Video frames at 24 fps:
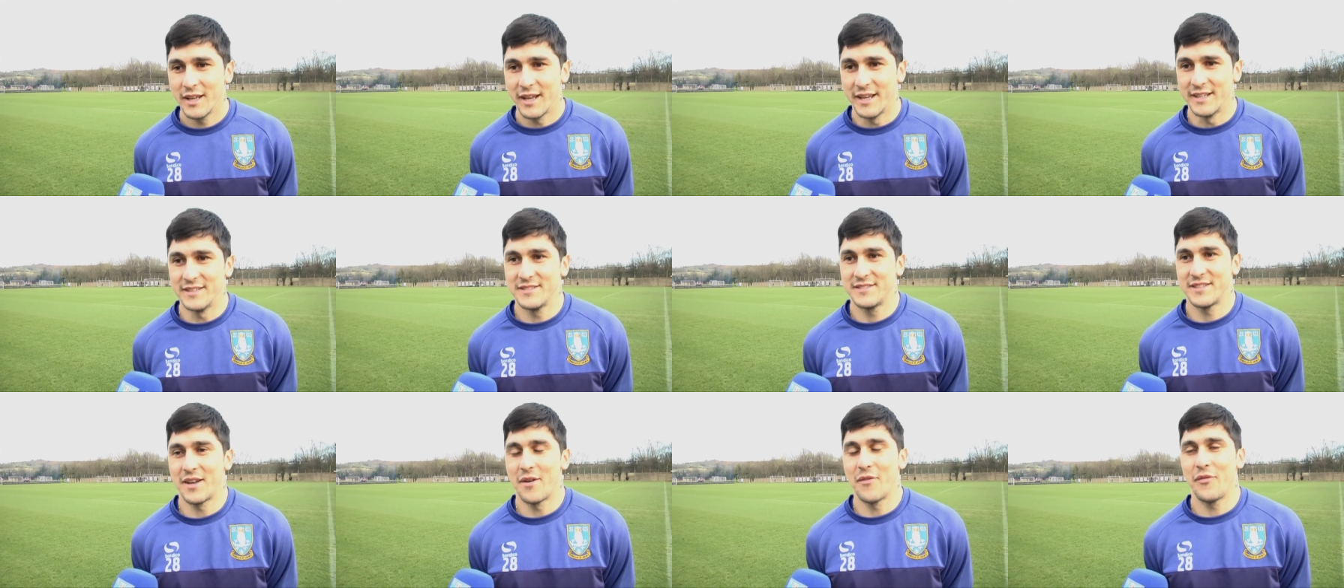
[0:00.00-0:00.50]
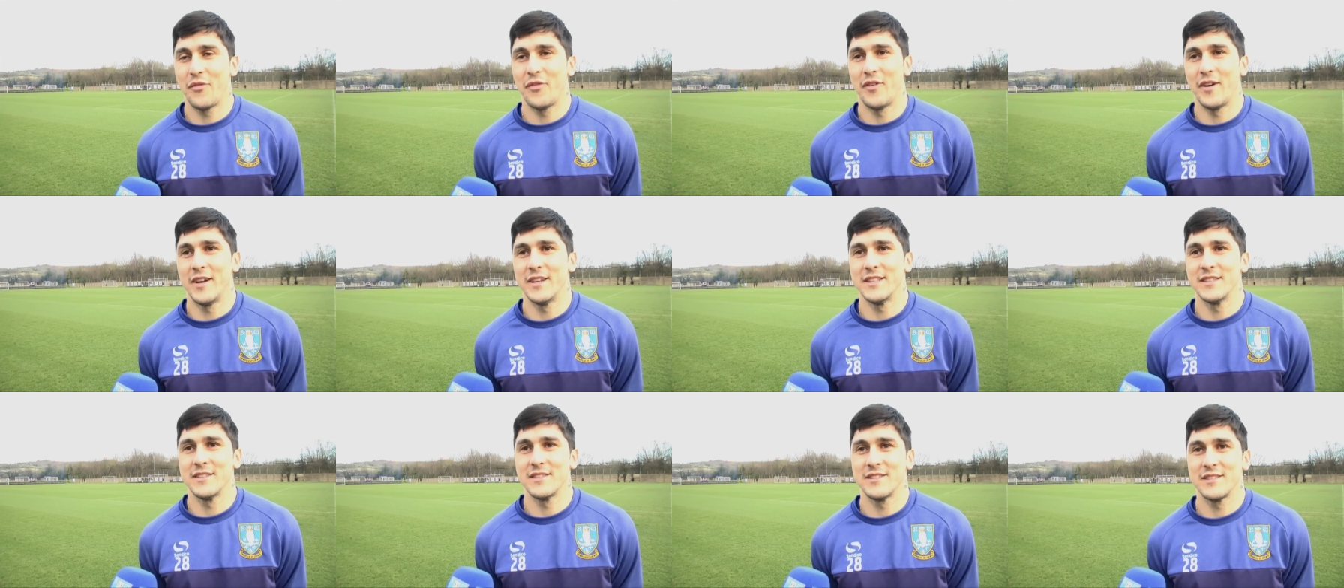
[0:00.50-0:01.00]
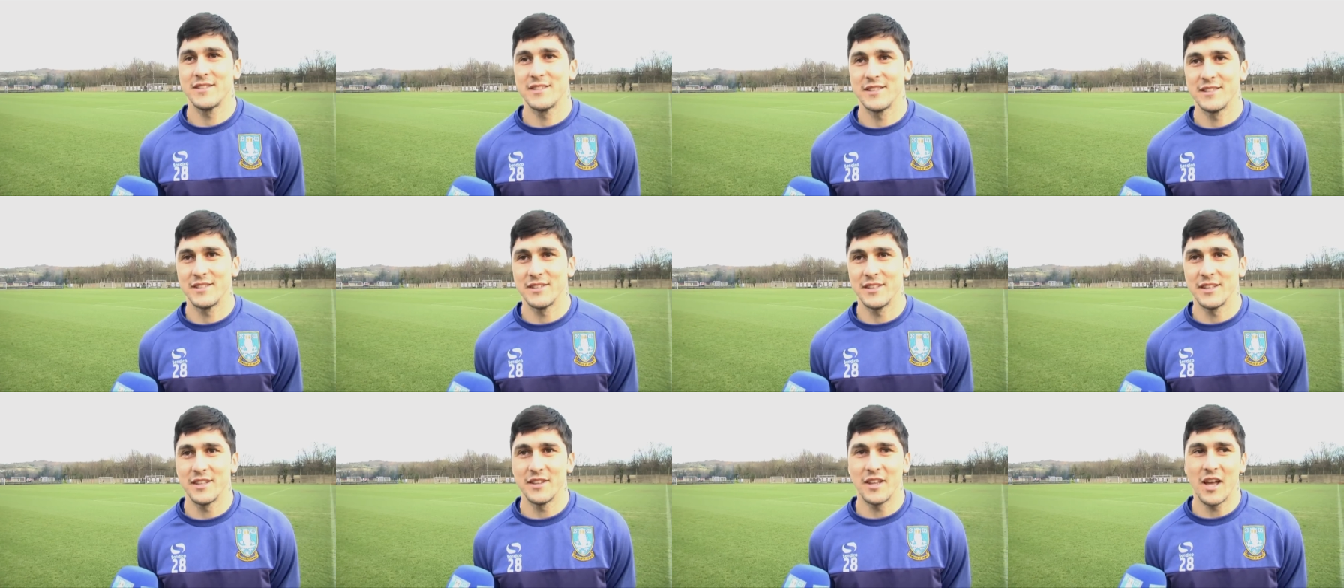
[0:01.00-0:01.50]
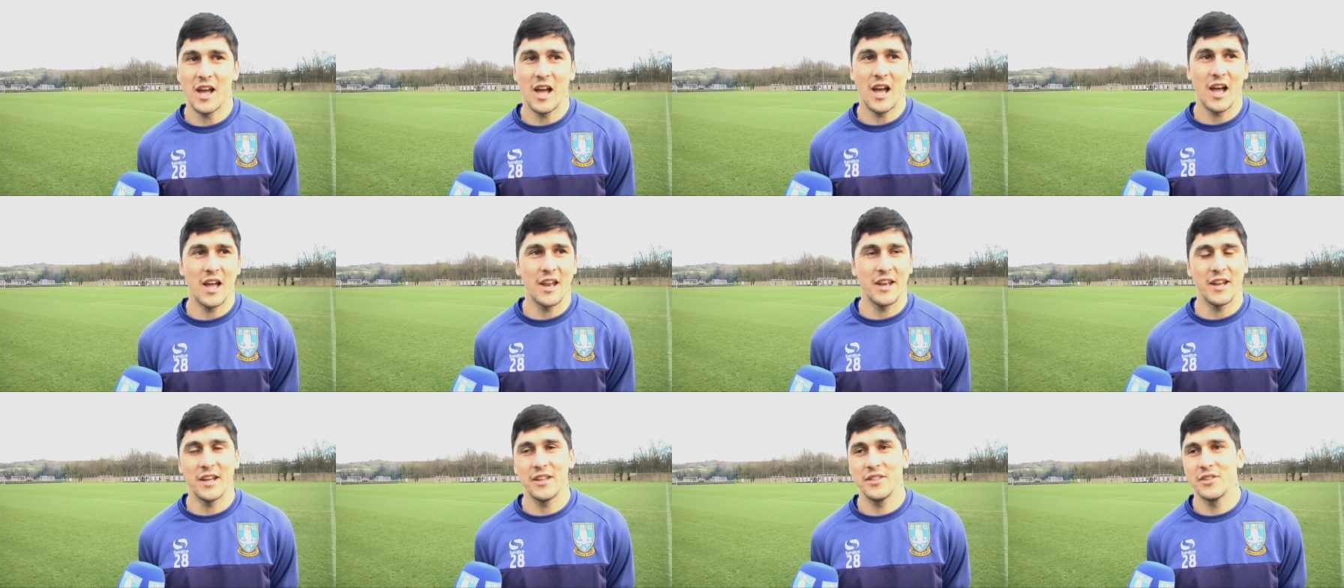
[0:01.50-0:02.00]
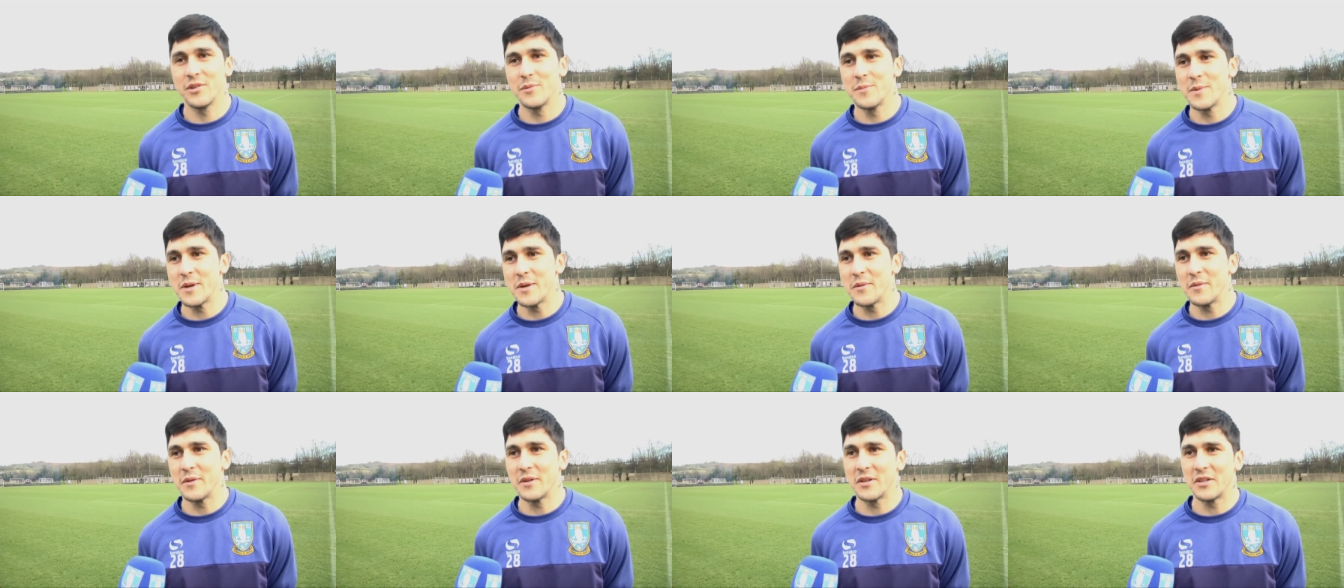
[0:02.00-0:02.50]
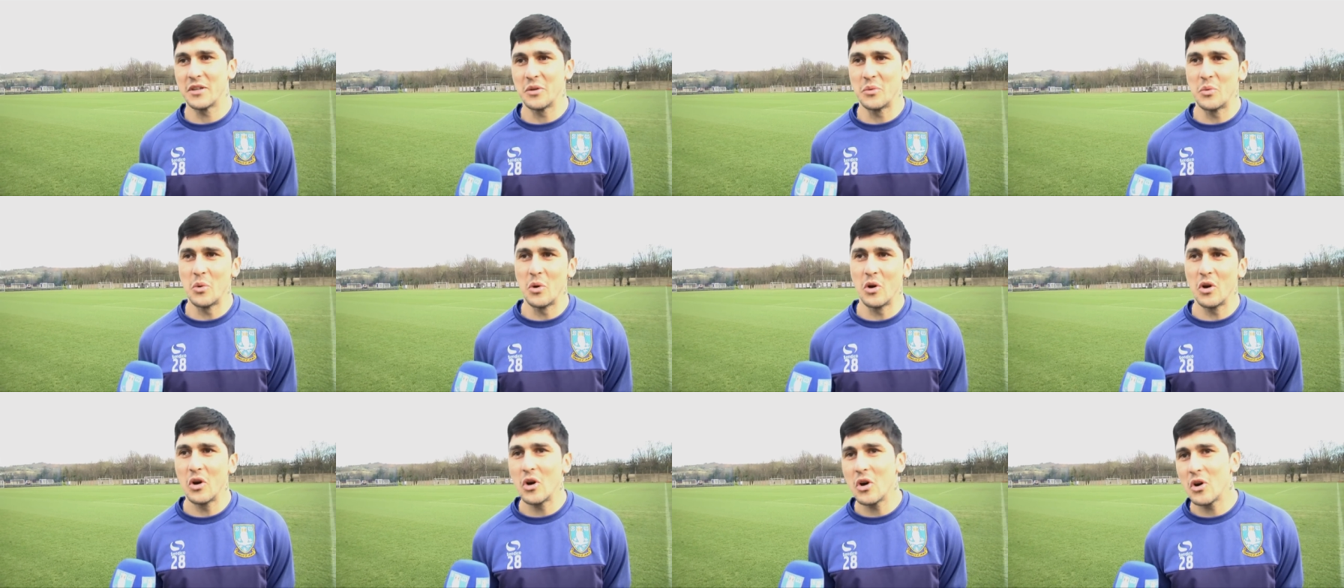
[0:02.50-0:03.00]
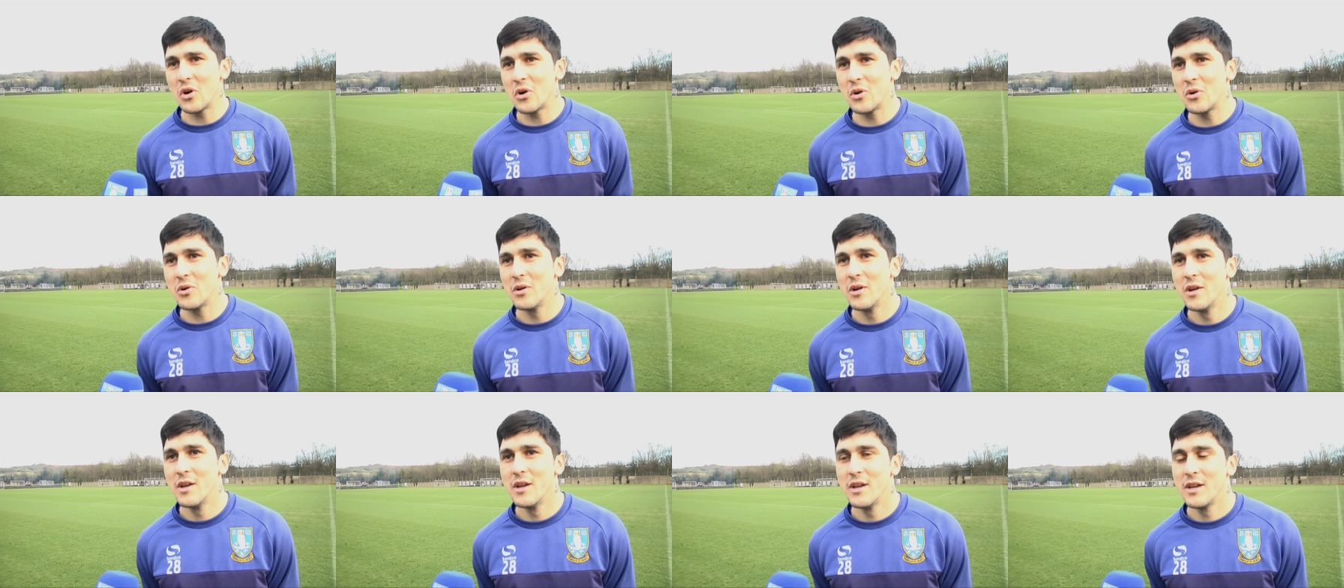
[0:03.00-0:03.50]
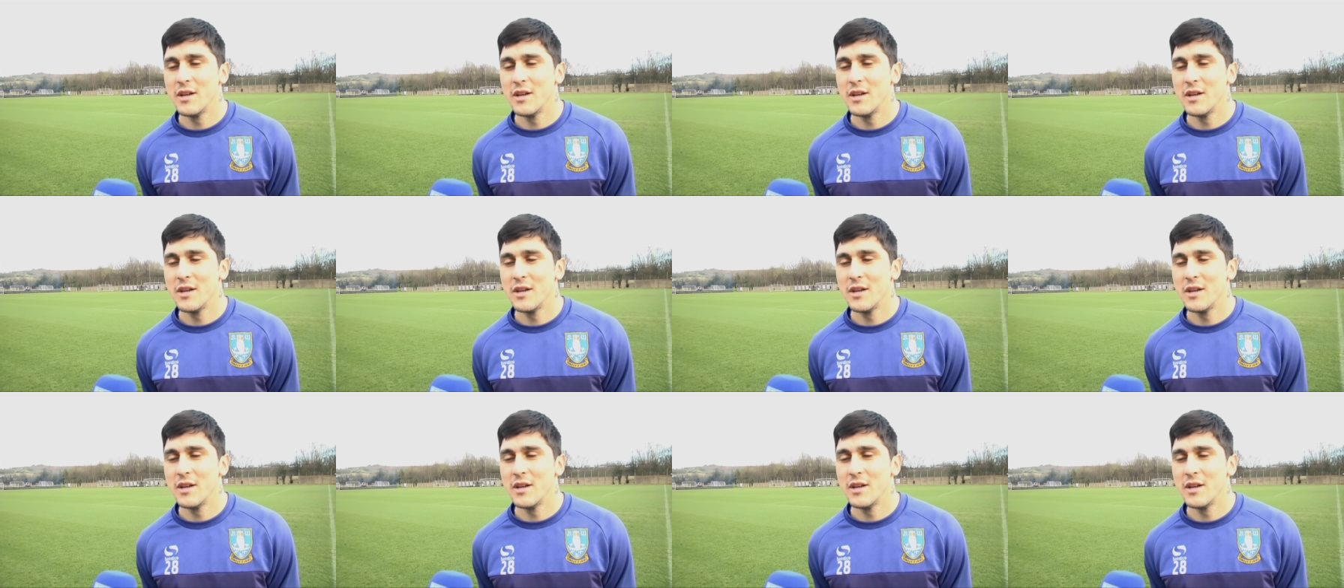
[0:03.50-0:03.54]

and some fans say, "Nah, Nando, maybe he won't go.